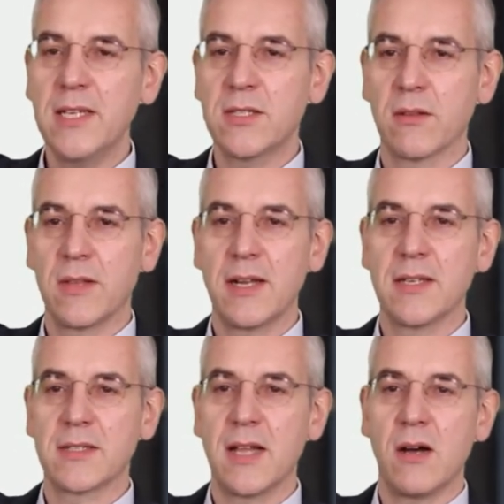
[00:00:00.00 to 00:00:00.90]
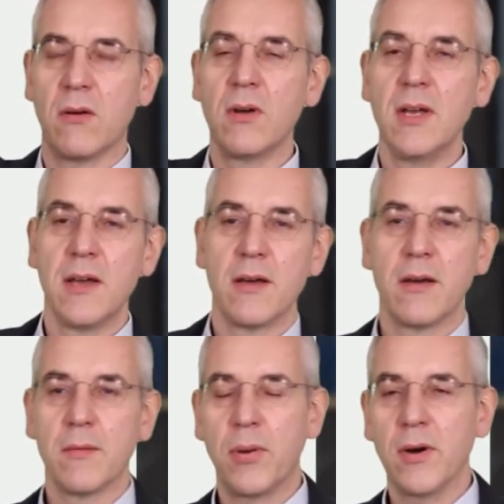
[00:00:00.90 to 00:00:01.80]
So that is now
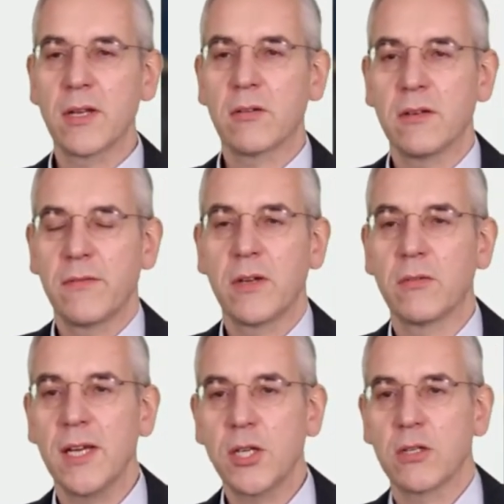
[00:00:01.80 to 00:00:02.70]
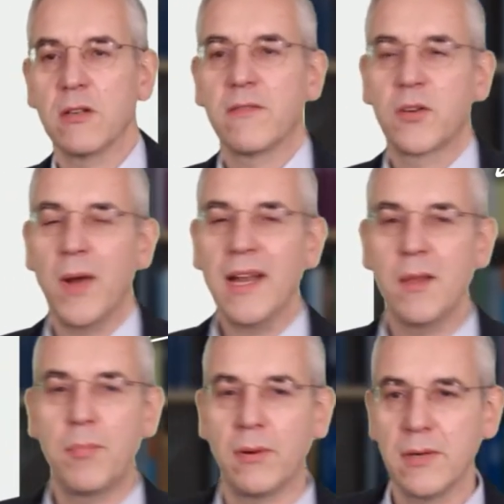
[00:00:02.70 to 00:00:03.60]
a point configuration of
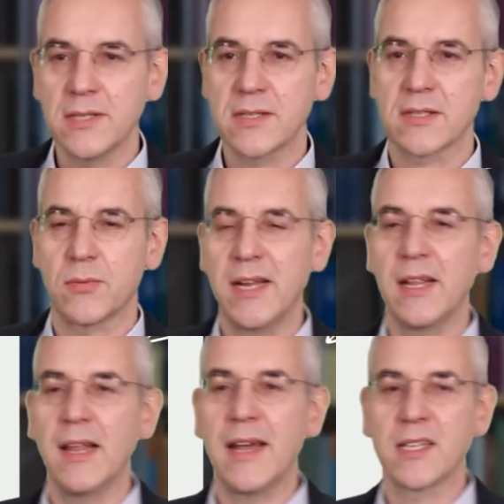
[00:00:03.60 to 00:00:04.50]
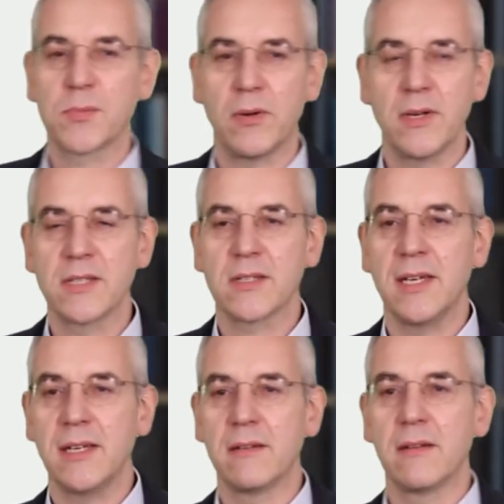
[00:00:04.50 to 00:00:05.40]
20 points, 20 lattice points
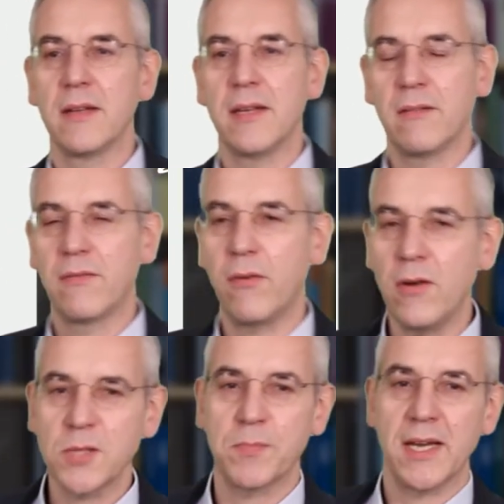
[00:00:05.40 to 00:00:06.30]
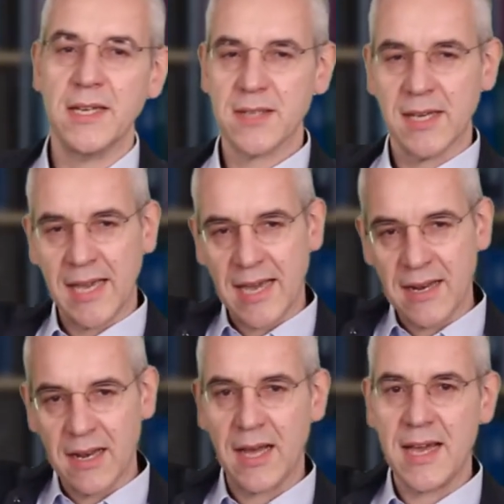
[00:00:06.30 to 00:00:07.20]
in, in four space,
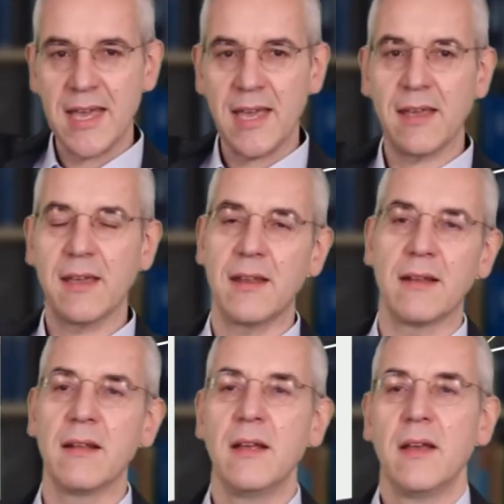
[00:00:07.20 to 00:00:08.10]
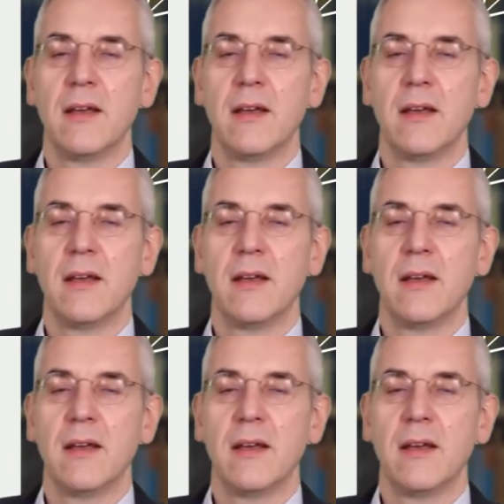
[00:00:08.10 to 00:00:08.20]
again lying in